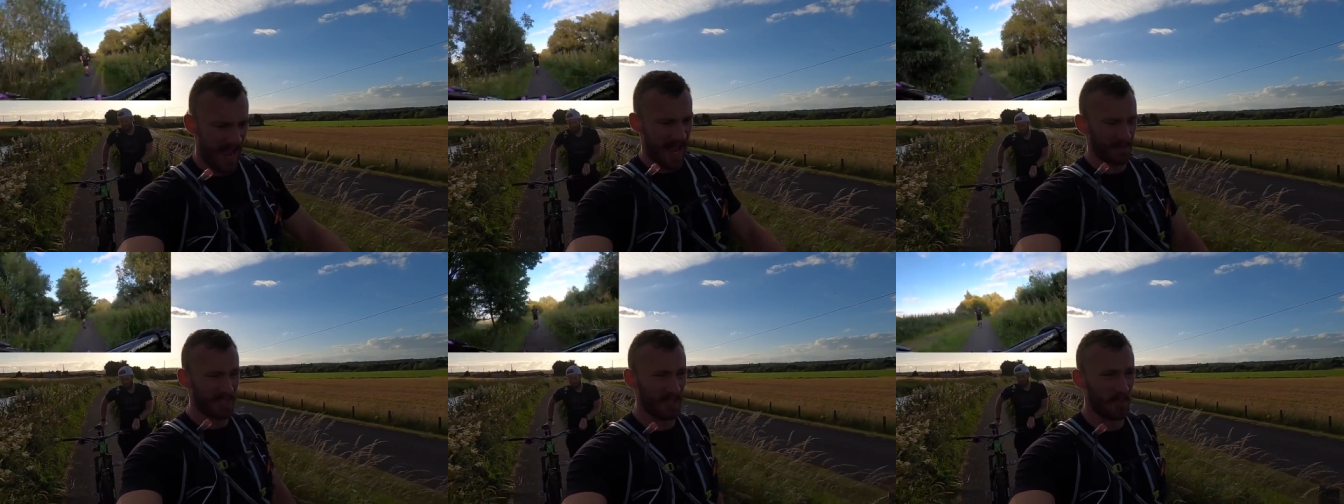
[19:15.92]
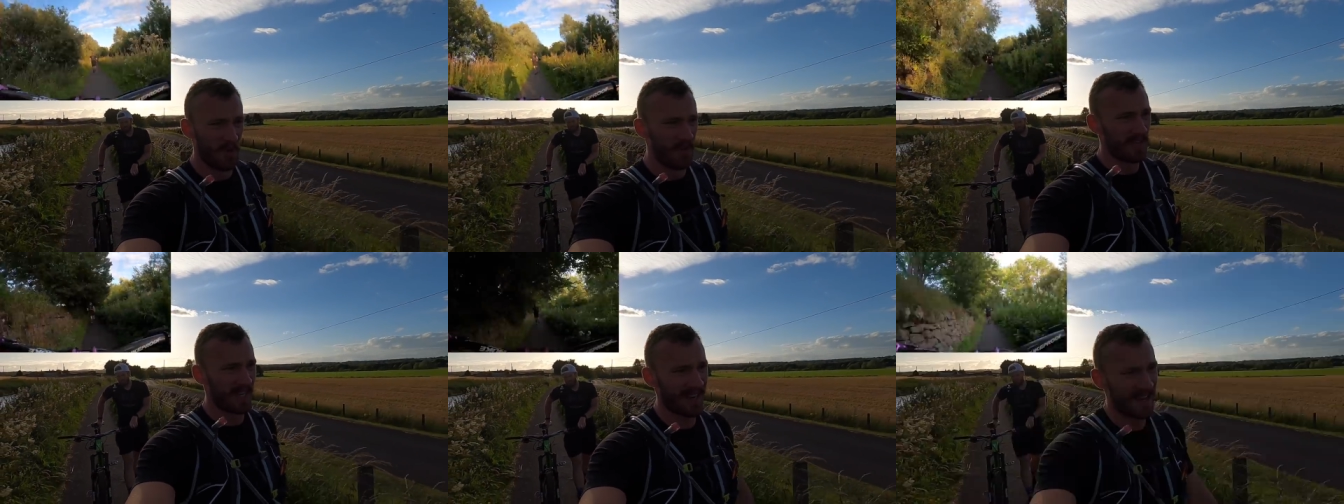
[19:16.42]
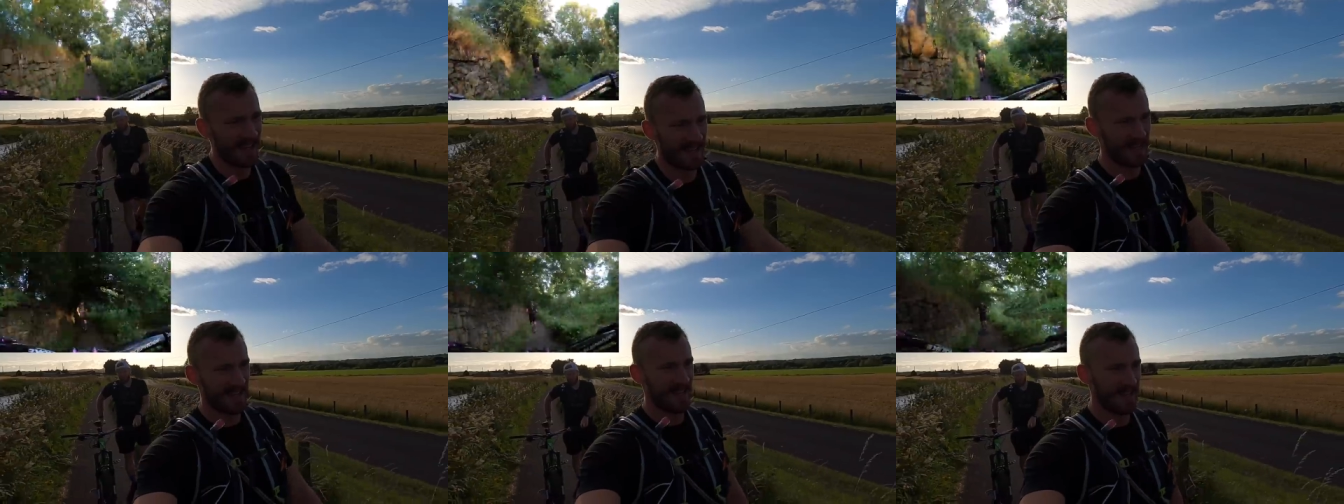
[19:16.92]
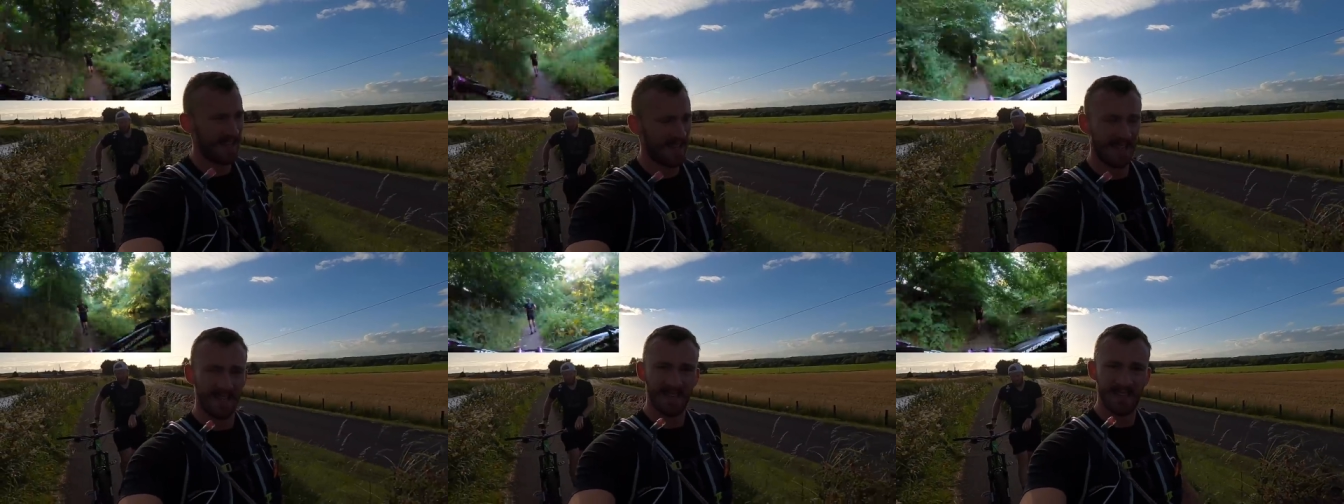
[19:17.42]
I'm still moving,
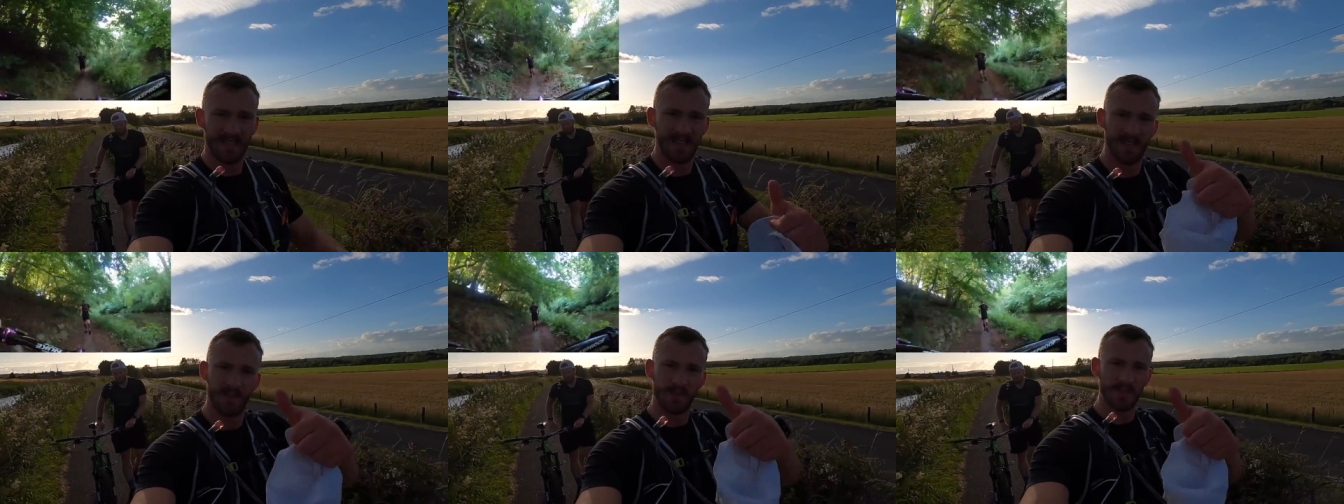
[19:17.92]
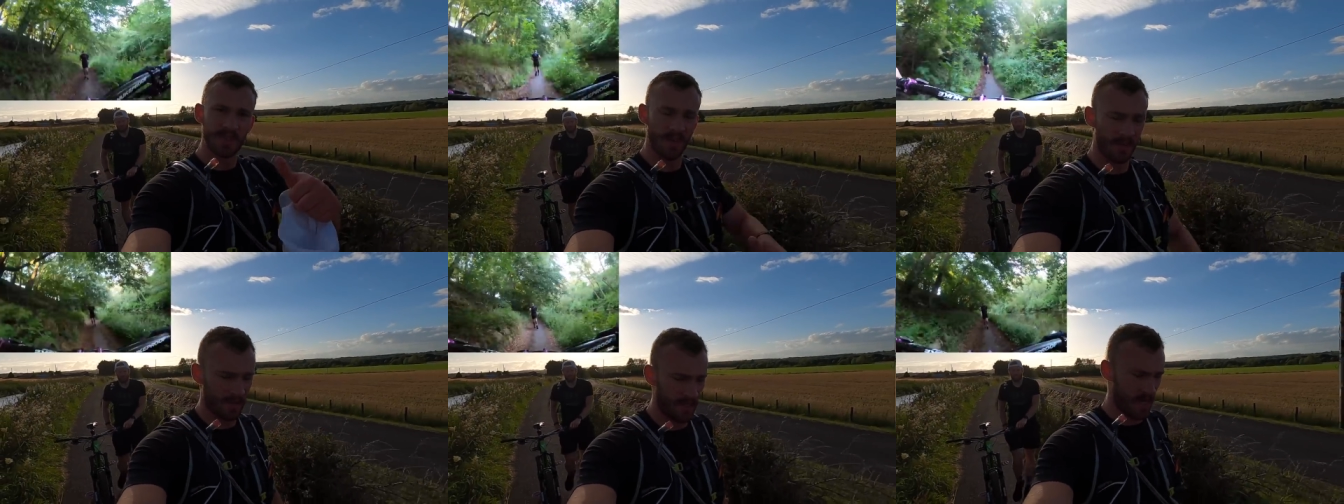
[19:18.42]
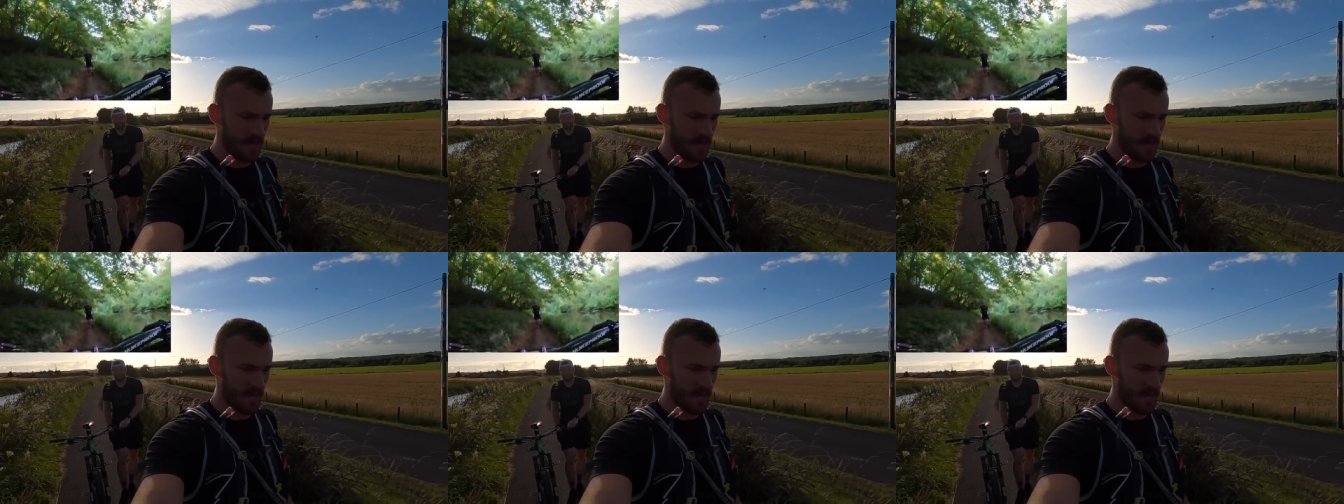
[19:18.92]
which is good.